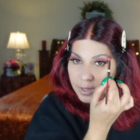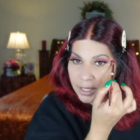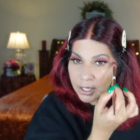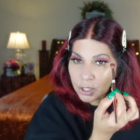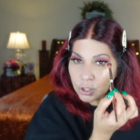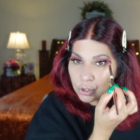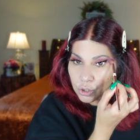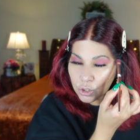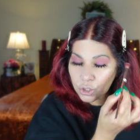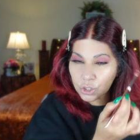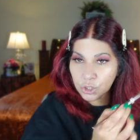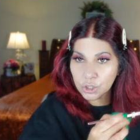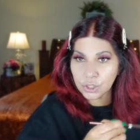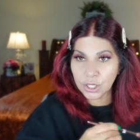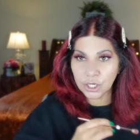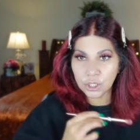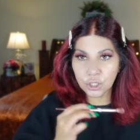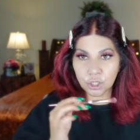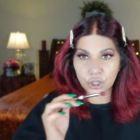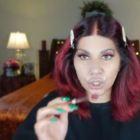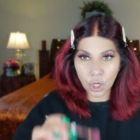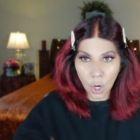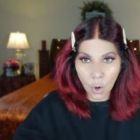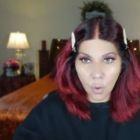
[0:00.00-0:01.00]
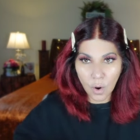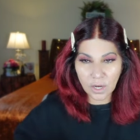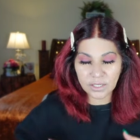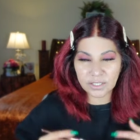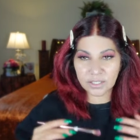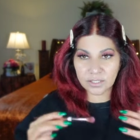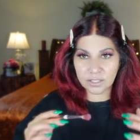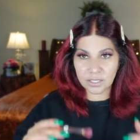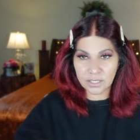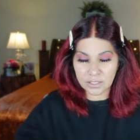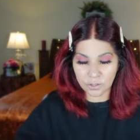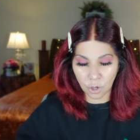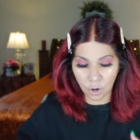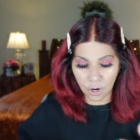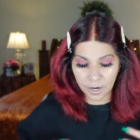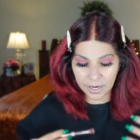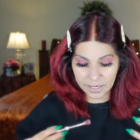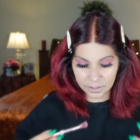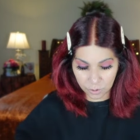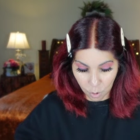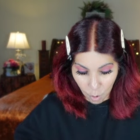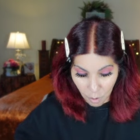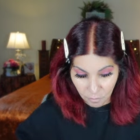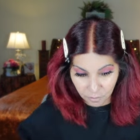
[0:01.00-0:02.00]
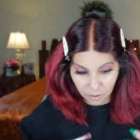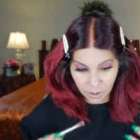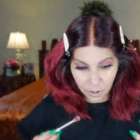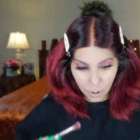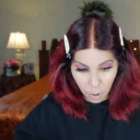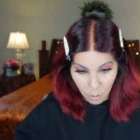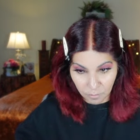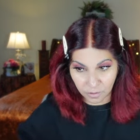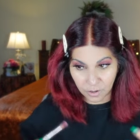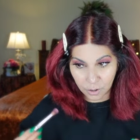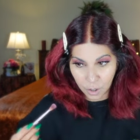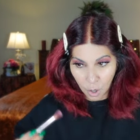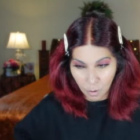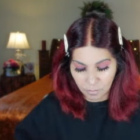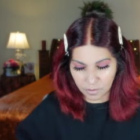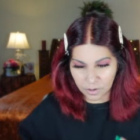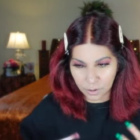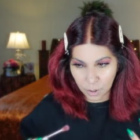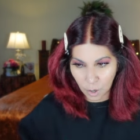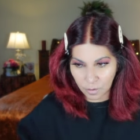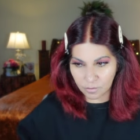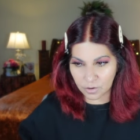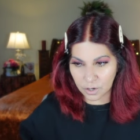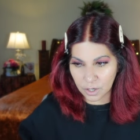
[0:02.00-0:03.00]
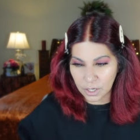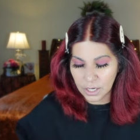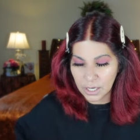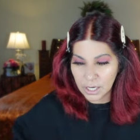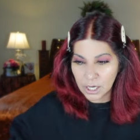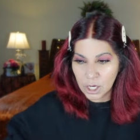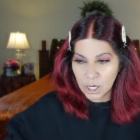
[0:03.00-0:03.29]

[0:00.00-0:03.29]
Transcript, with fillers: Like you, sh they show us these artists over and over and over and over.